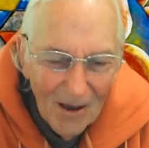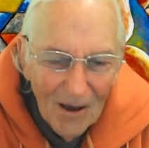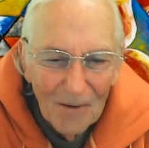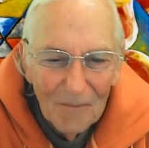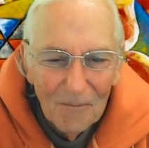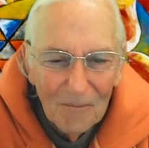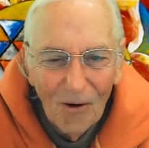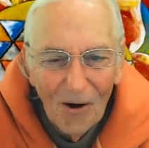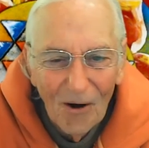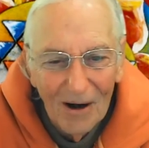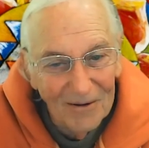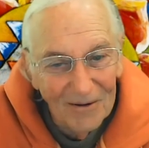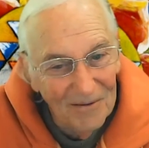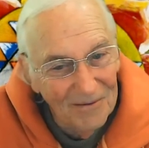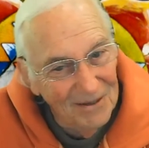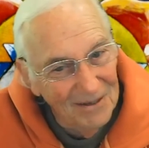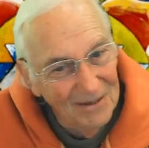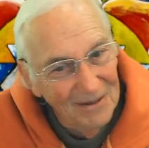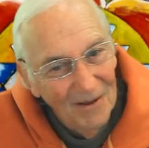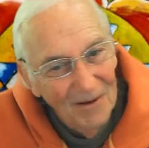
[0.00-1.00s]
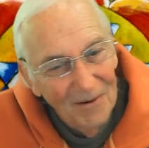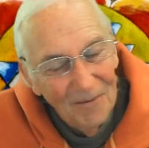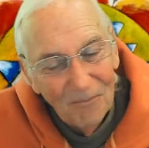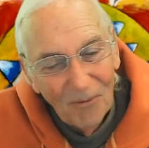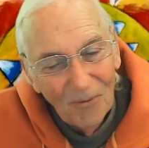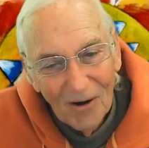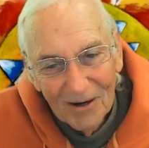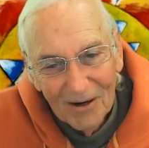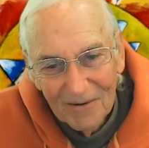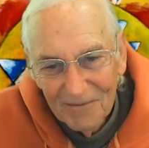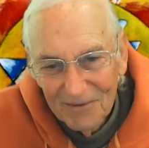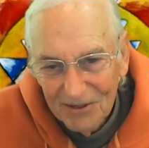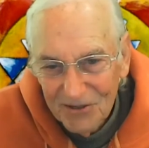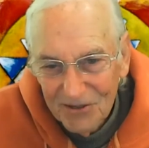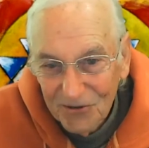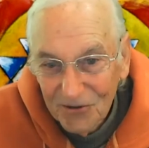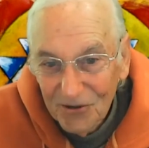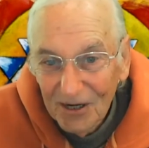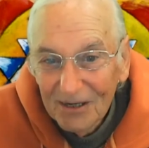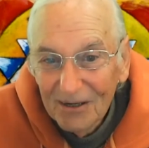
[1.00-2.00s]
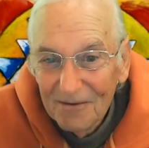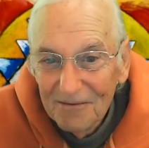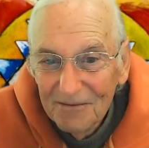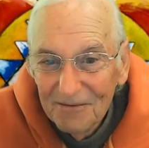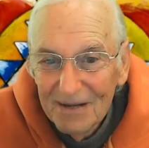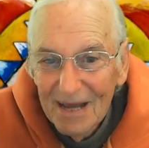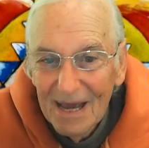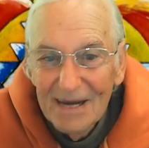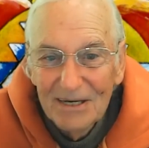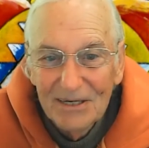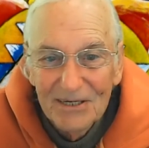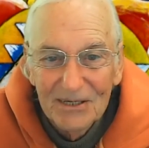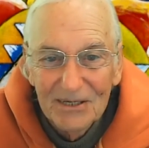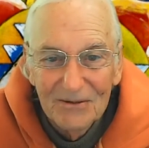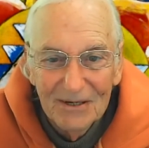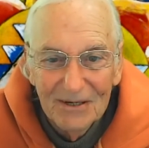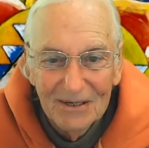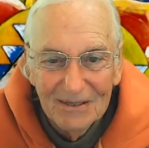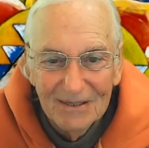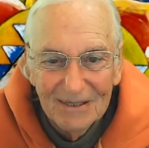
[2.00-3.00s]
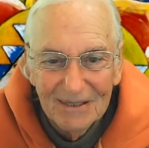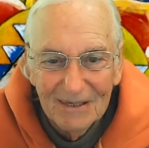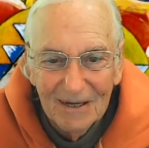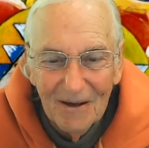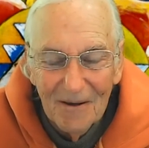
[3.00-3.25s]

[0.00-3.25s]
part of the trick of nature is,